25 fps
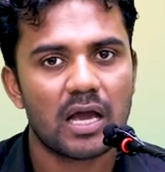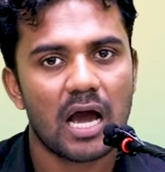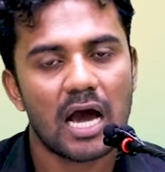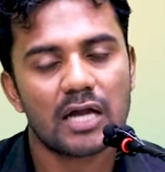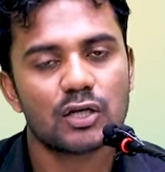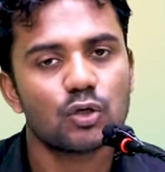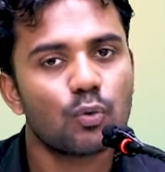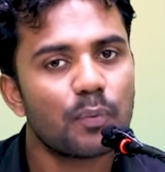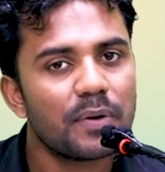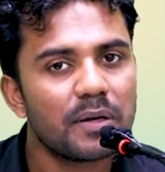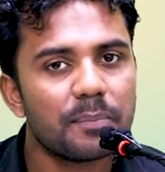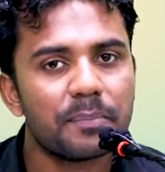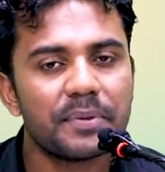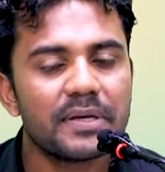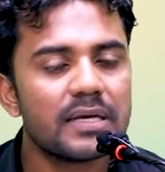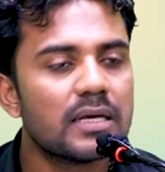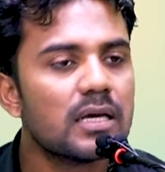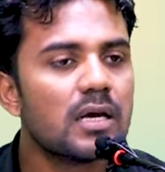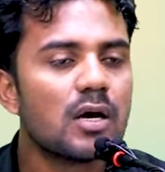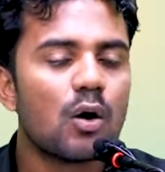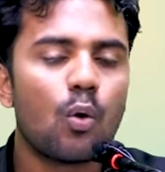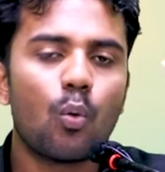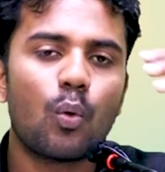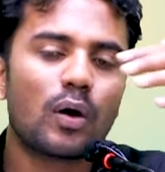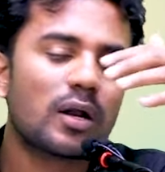And you will be
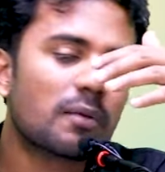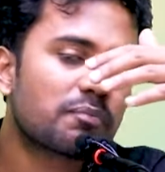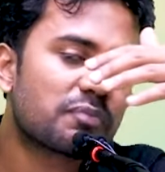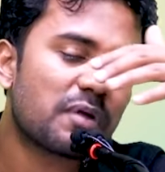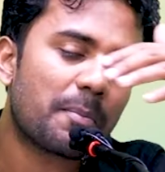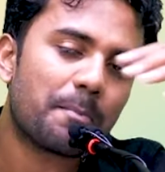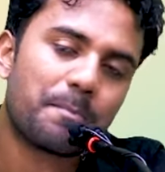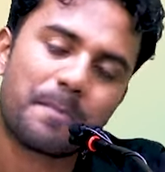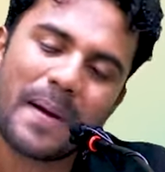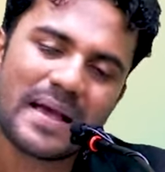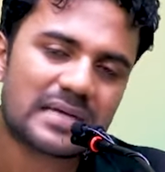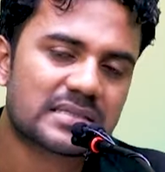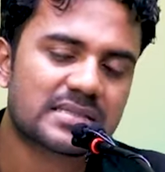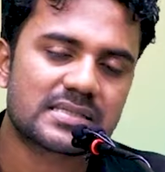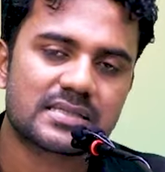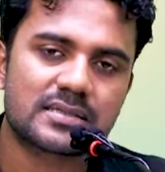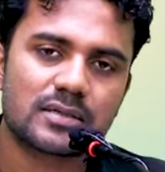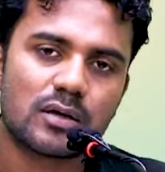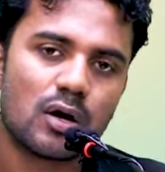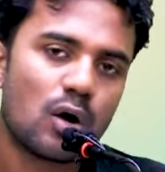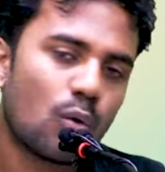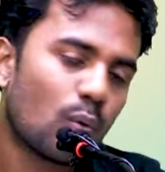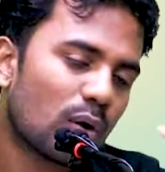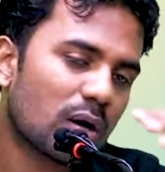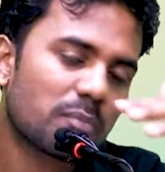one of the
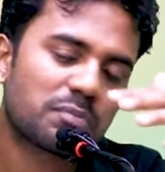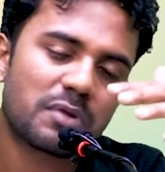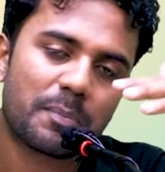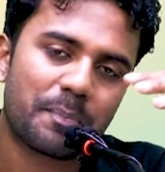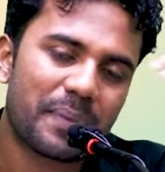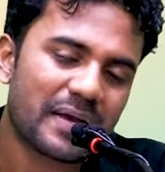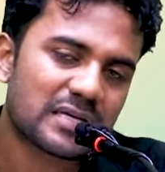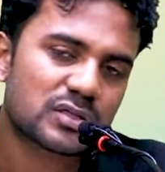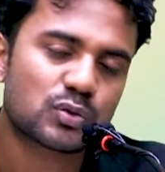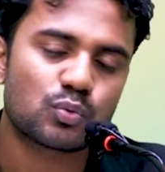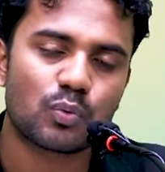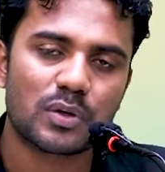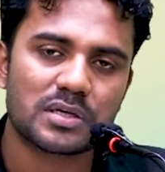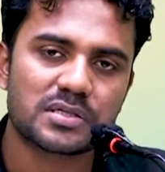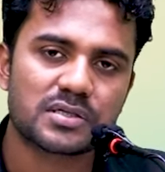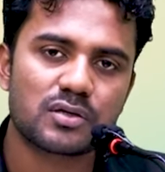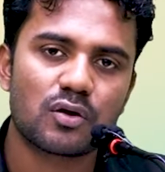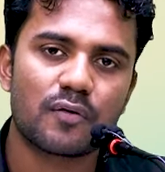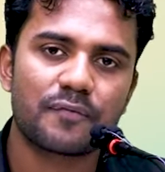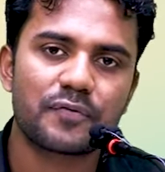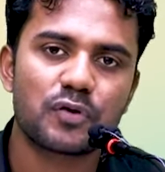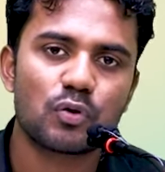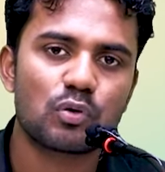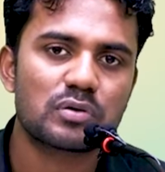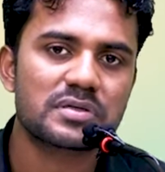best version
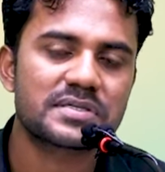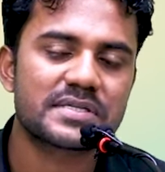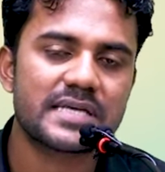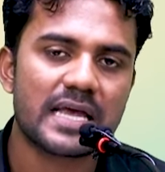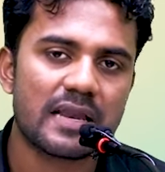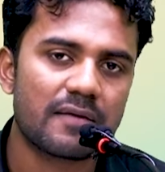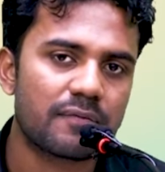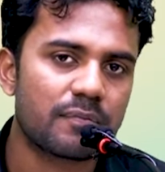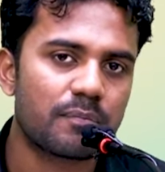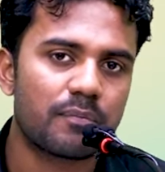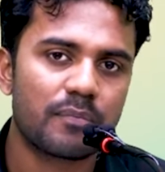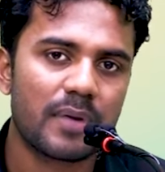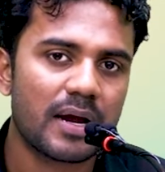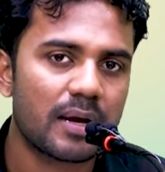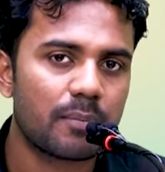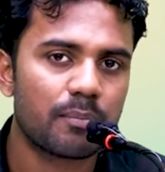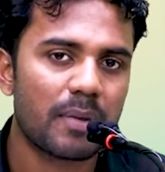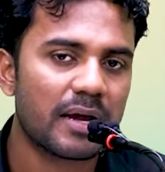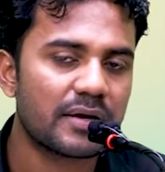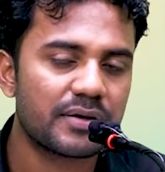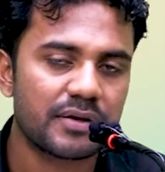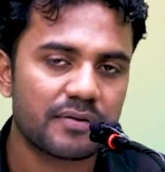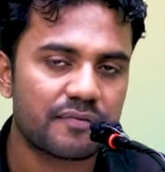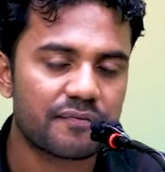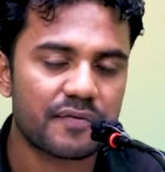of yourself,
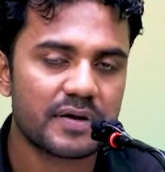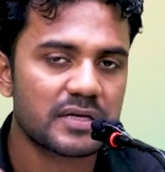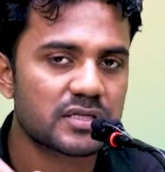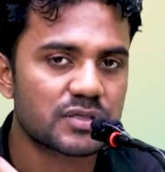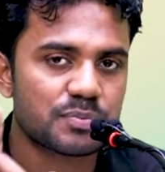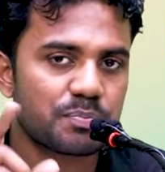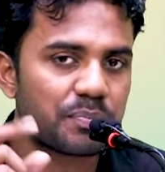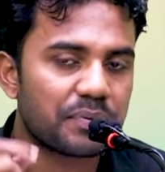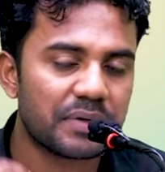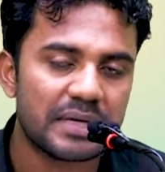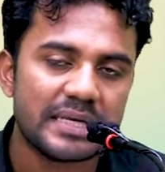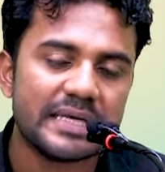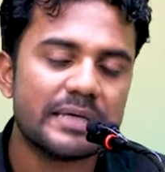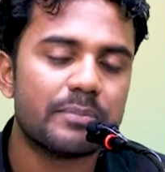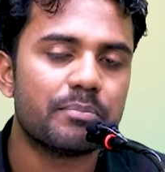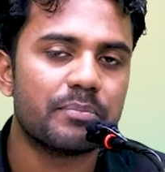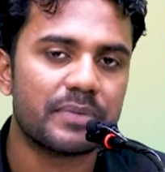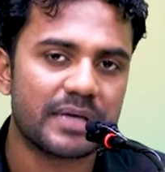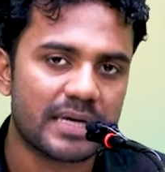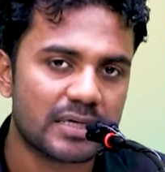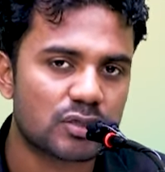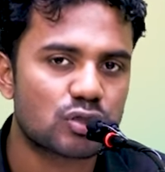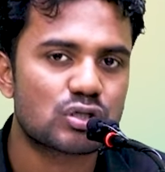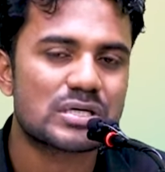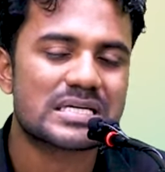my dear friends. Believe
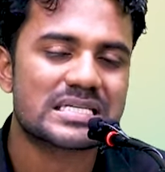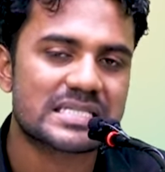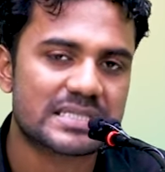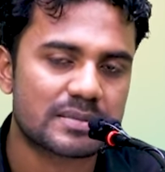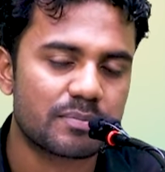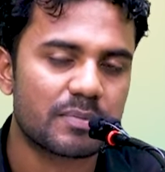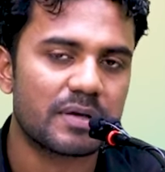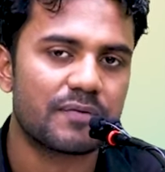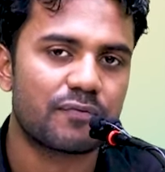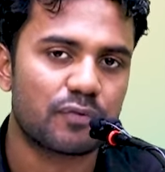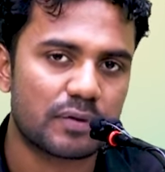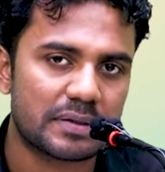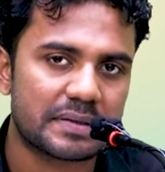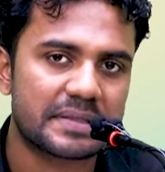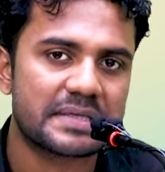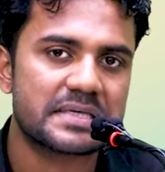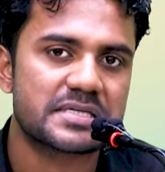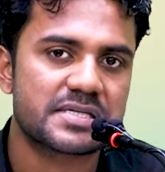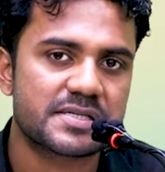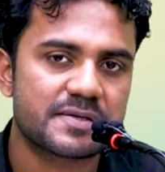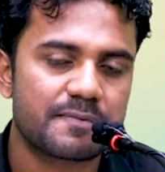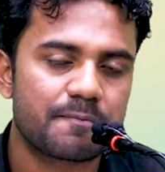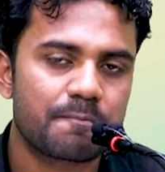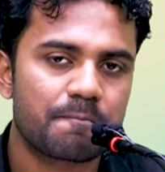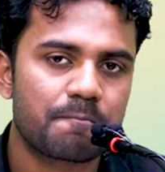me and trust me for
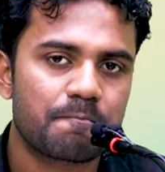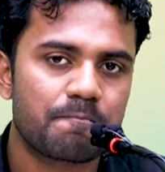this.